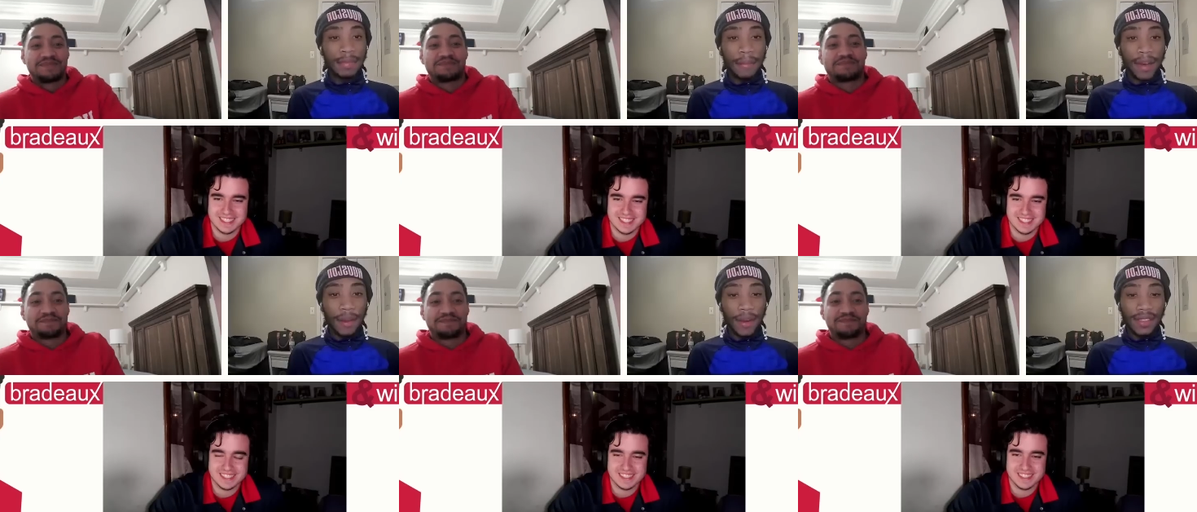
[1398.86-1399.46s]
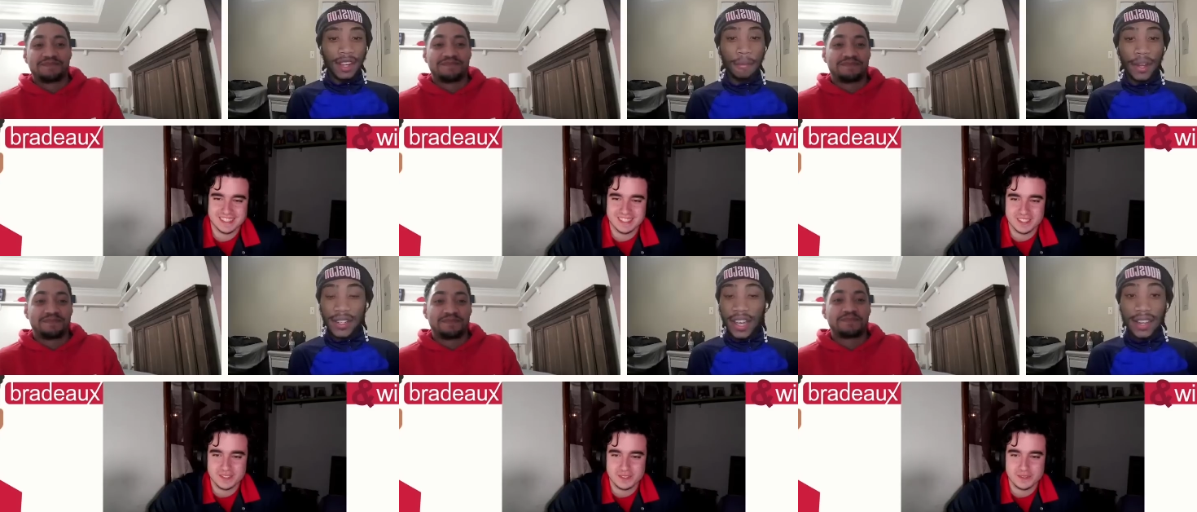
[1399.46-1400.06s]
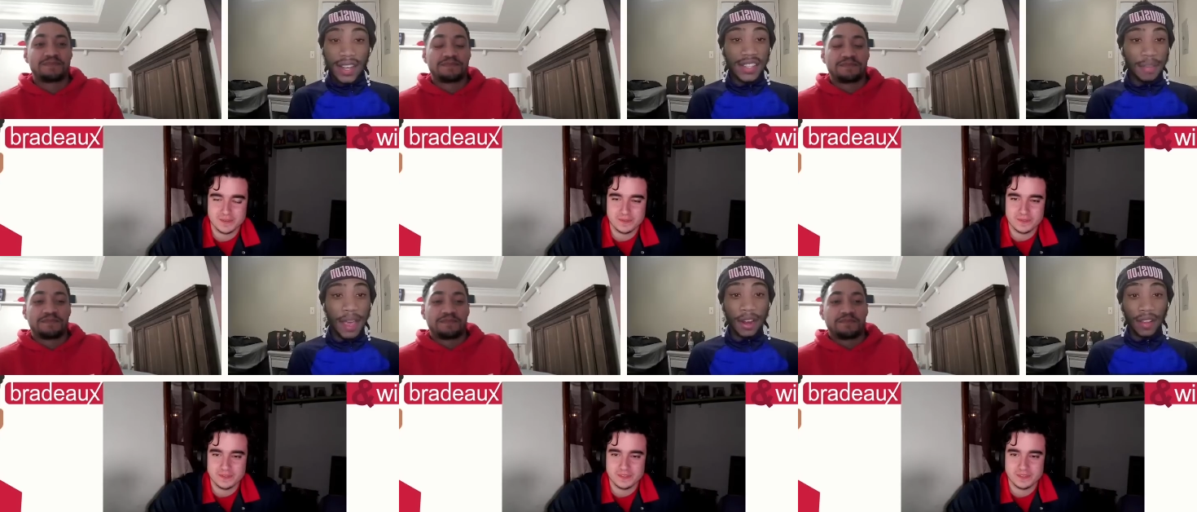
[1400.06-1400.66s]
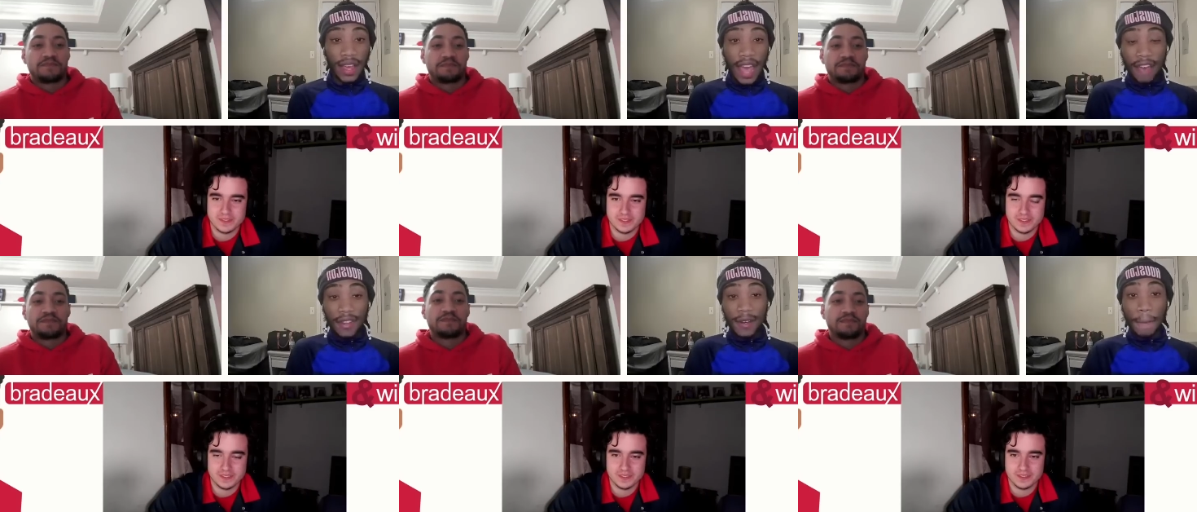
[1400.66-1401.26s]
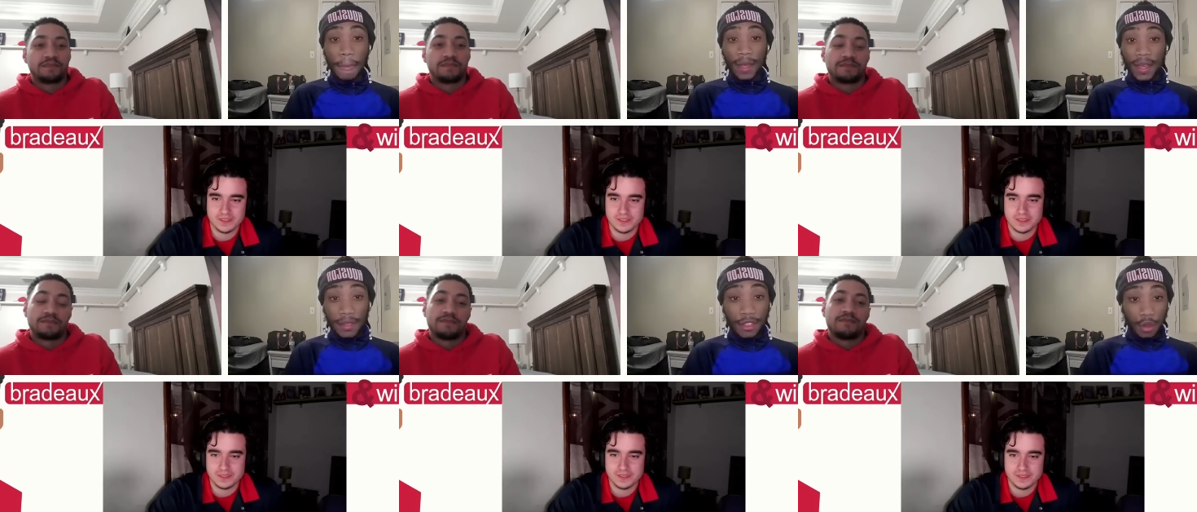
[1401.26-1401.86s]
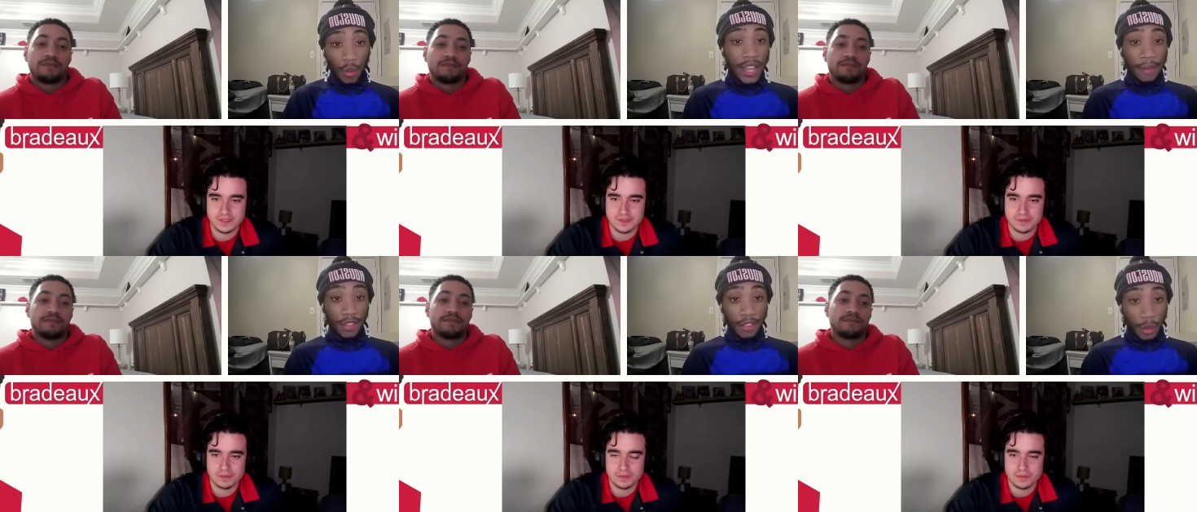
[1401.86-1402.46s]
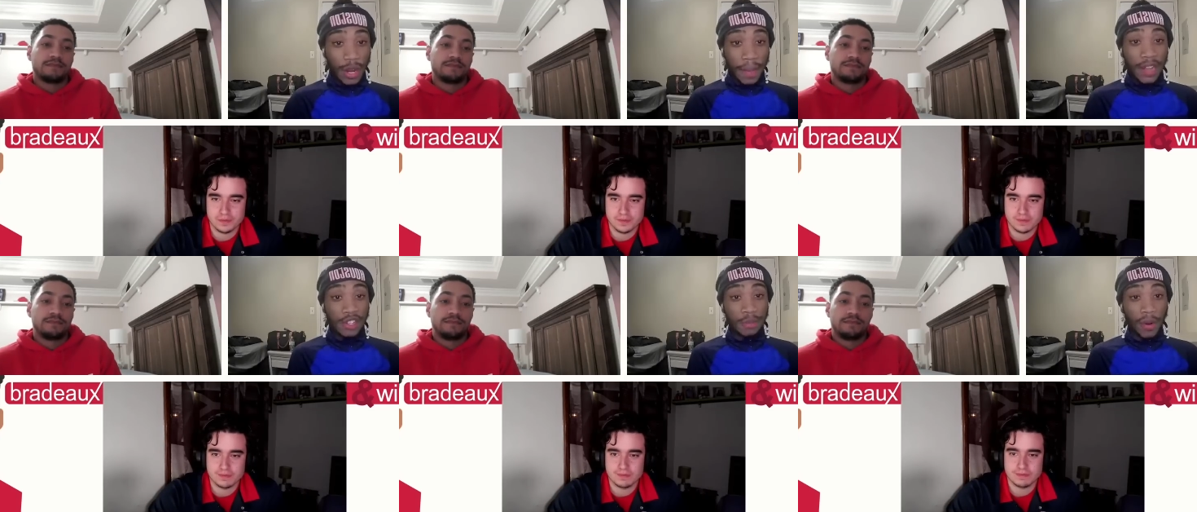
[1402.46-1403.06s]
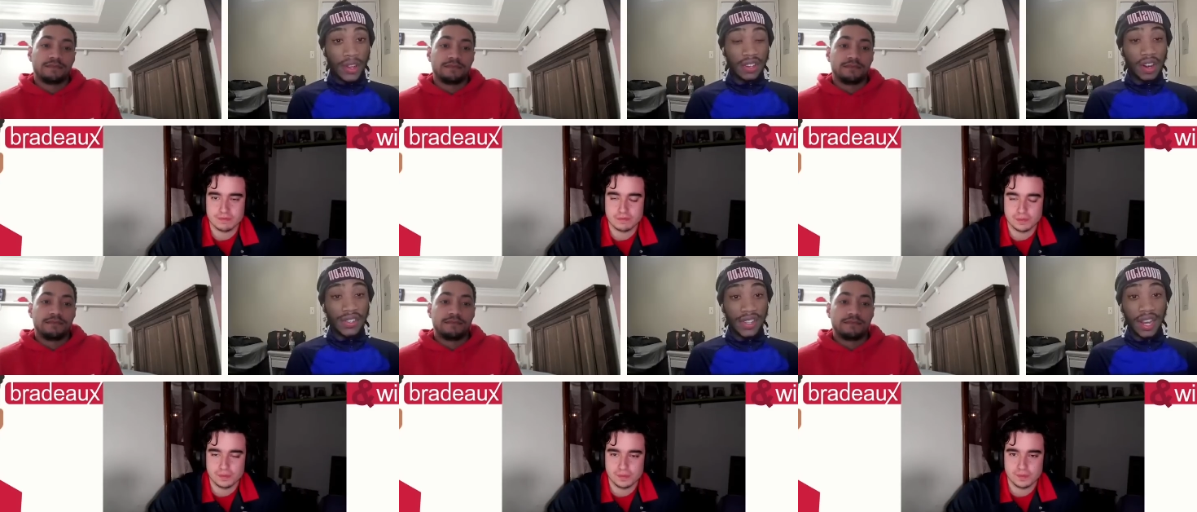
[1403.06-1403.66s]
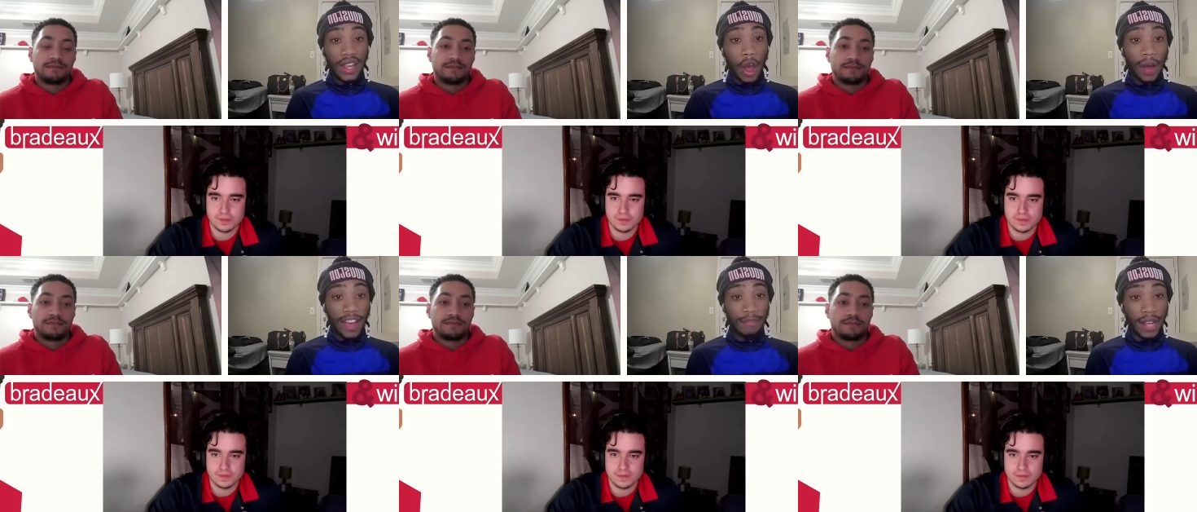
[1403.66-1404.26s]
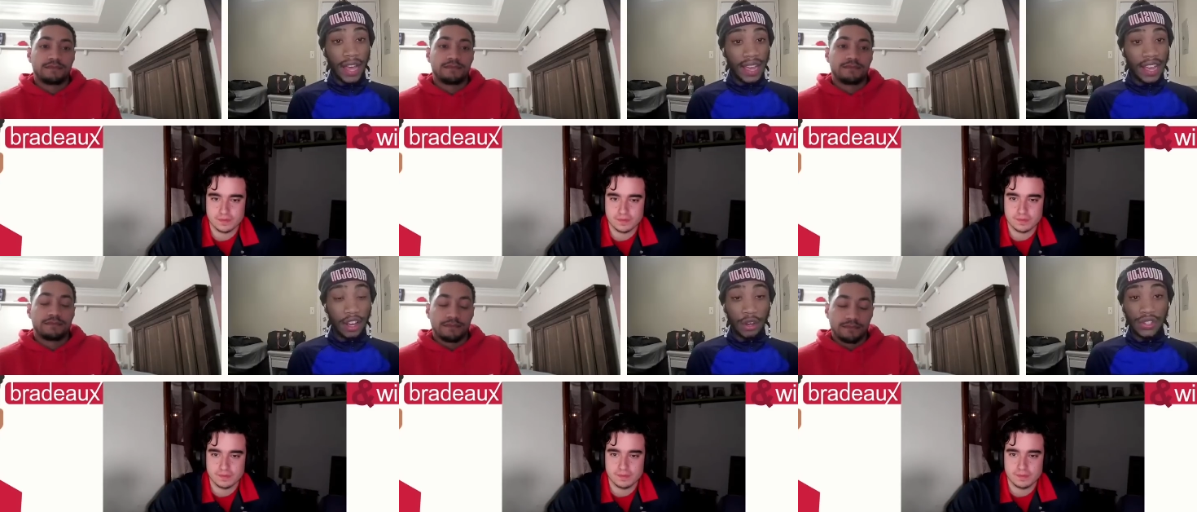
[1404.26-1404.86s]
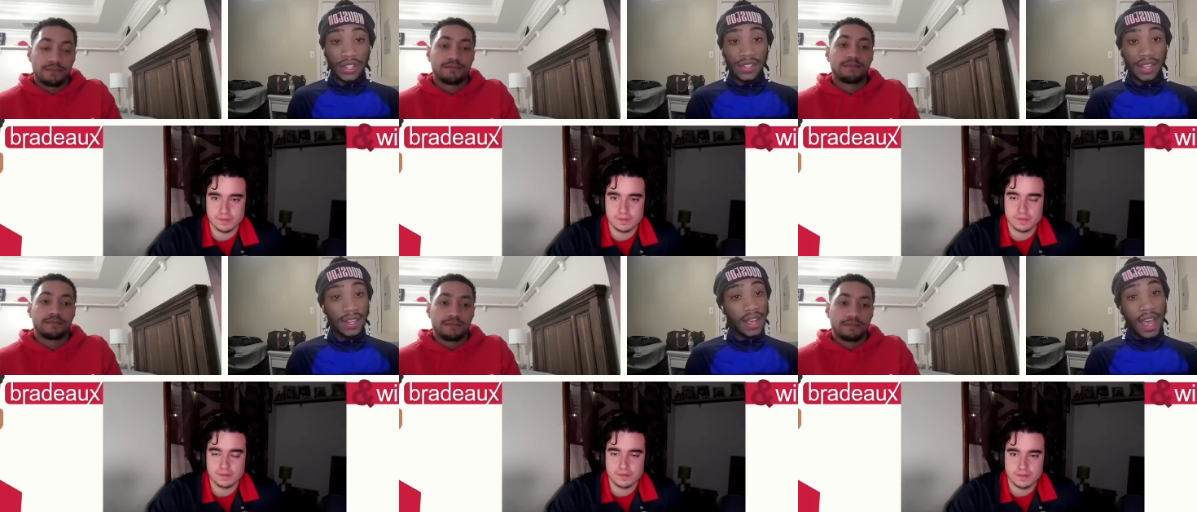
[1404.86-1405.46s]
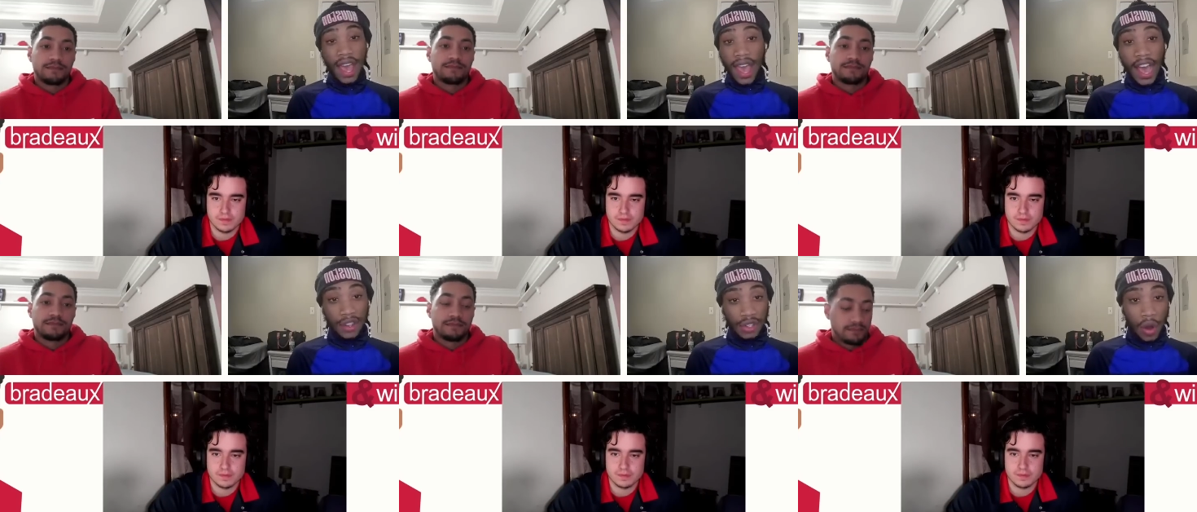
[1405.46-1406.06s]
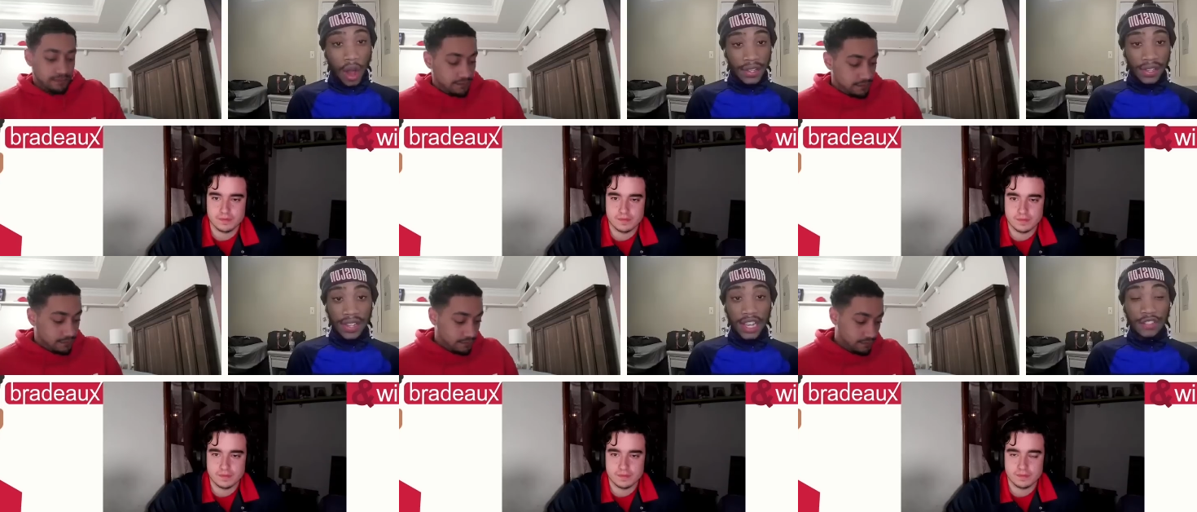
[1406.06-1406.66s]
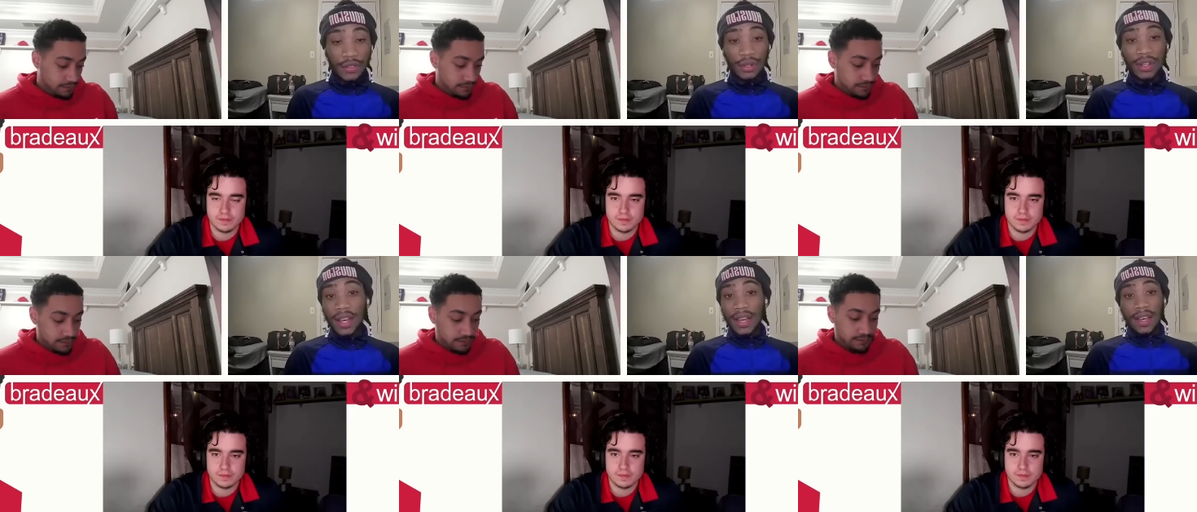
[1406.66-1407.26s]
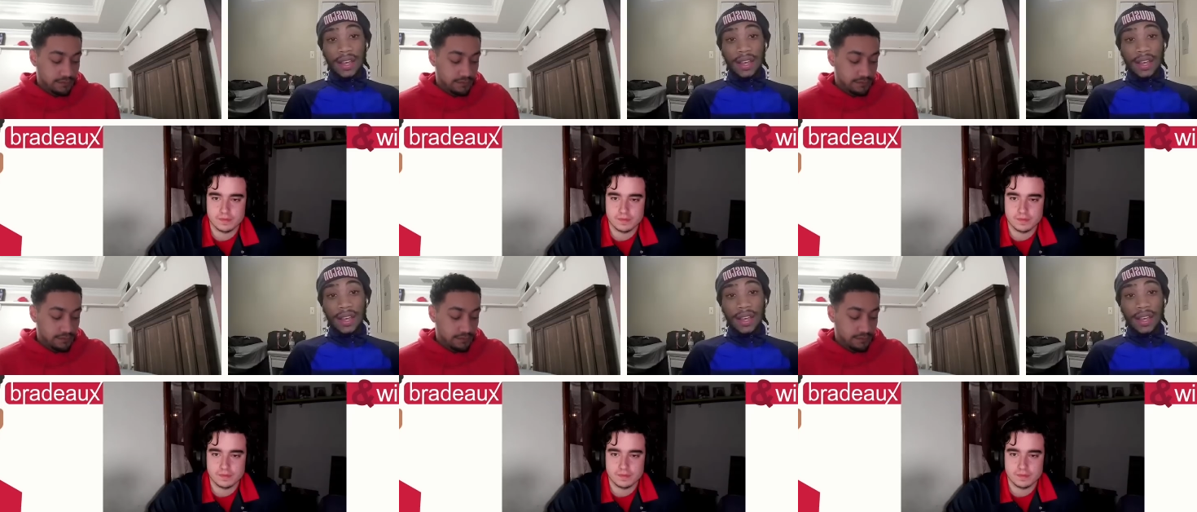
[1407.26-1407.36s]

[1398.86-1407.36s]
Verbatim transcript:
Speaker 1: slipped my mind right there. But yeah, Dusty Baker, like having three the three major sports in our city all have black head coaches, and Astros are already successful.